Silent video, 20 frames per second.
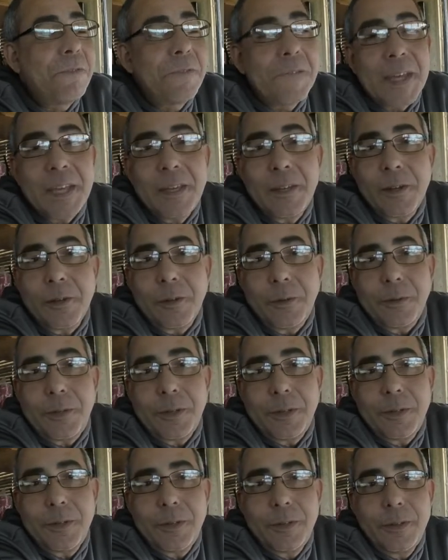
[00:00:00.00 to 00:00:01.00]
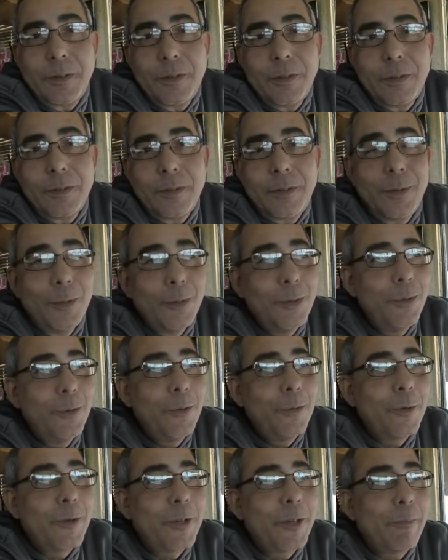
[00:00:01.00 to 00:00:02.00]
filled
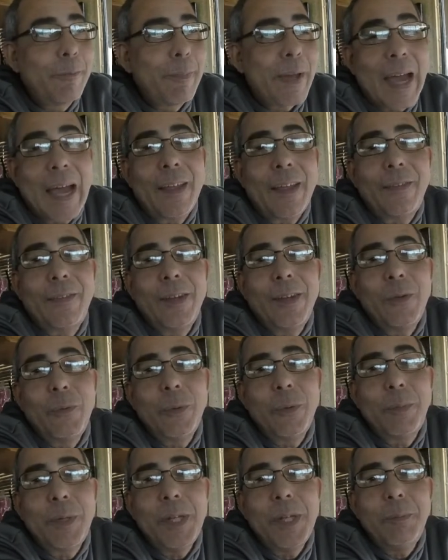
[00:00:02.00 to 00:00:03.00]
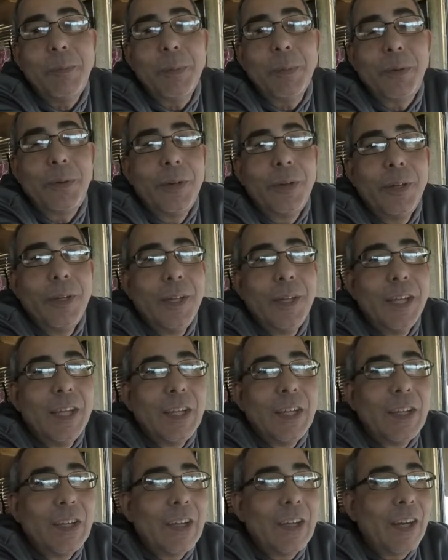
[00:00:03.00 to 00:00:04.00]
to capacity with people,
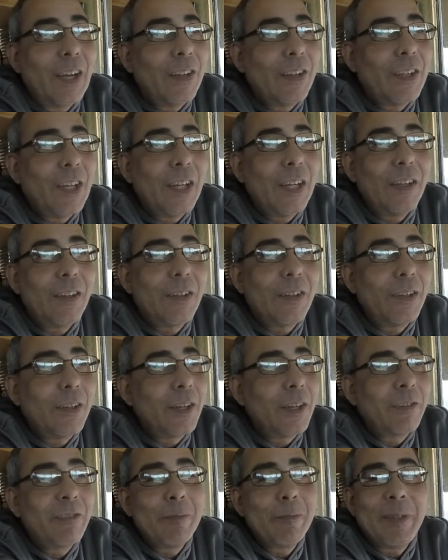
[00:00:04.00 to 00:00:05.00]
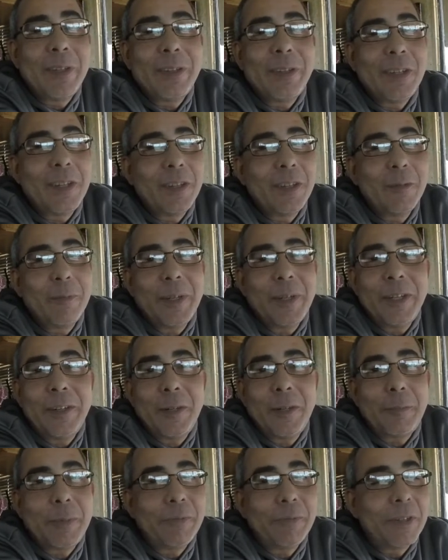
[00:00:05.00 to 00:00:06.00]
and I think the government there made
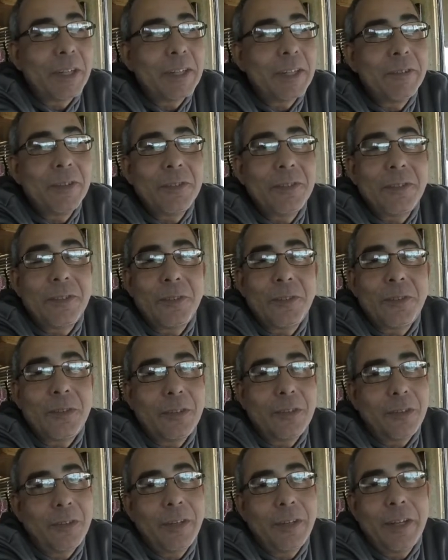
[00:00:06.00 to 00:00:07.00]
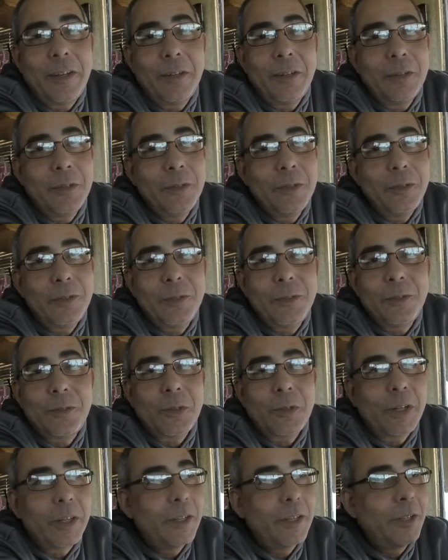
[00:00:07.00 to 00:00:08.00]
up a virus and let it loose to
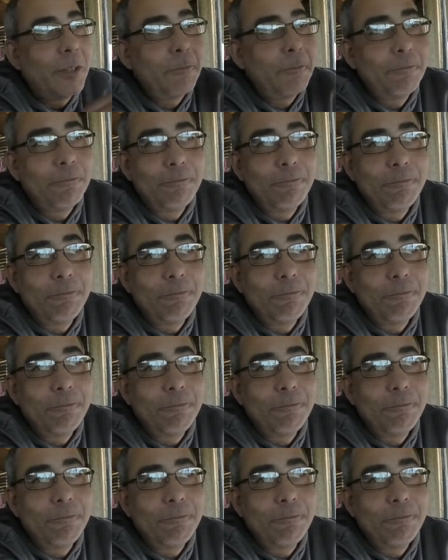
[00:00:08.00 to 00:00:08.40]
try to